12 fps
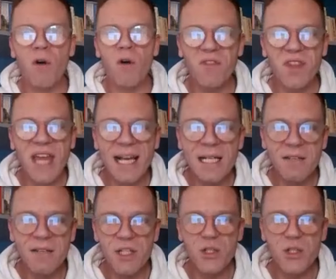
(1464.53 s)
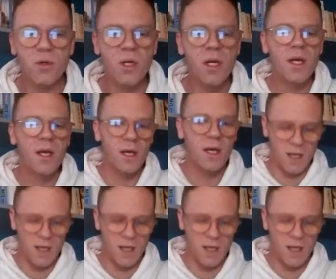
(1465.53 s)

of the individual.